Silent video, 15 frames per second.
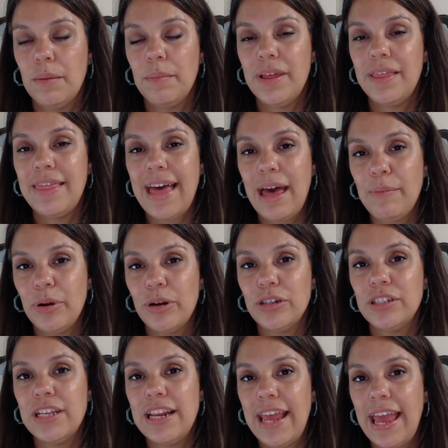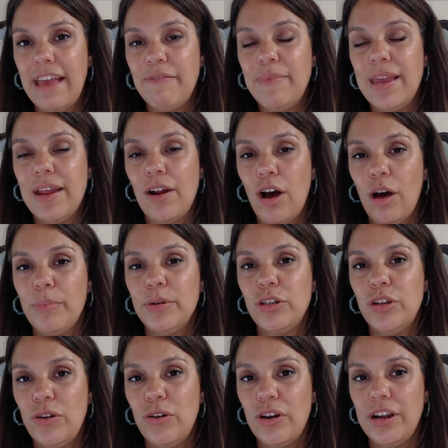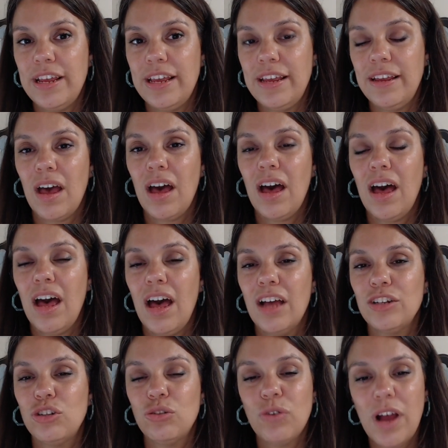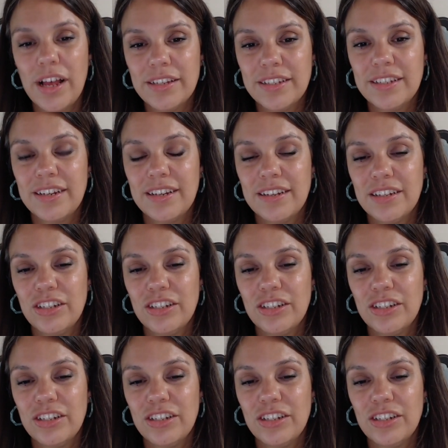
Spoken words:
But that person gave me an opportunity, trust.